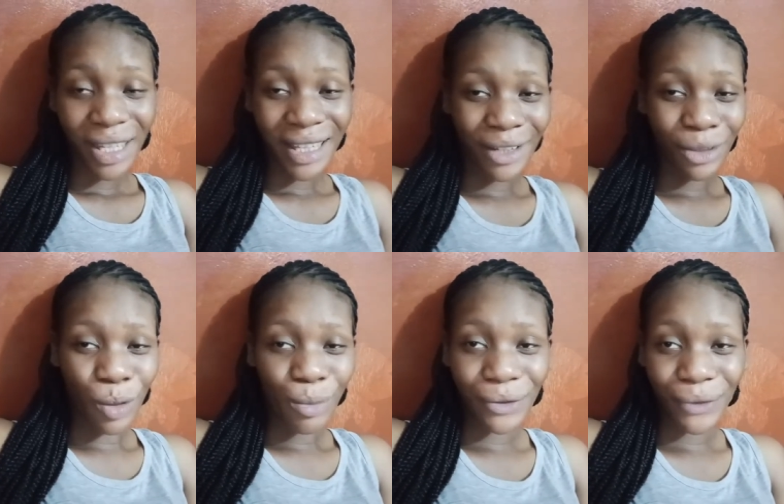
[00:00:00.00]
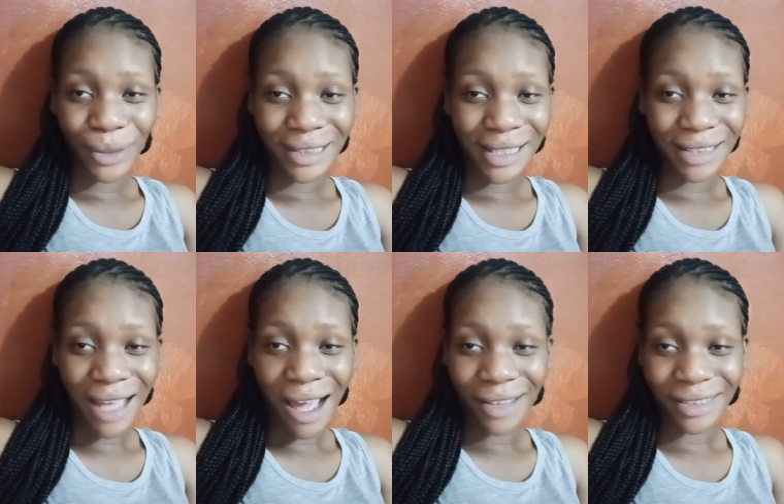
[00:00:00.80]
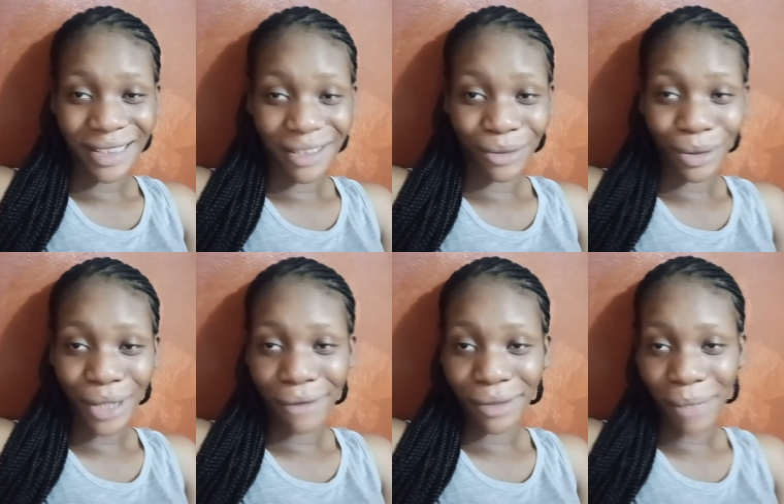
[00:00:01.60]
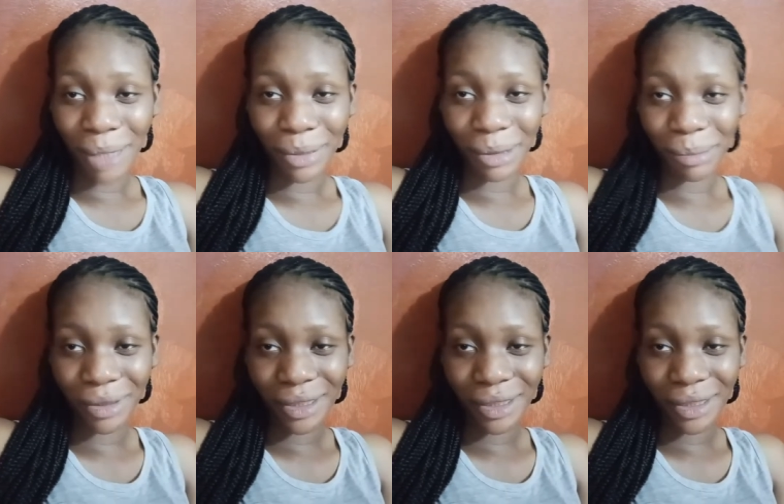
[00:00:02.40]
Like almost 48 hours, and I've not carried my baby.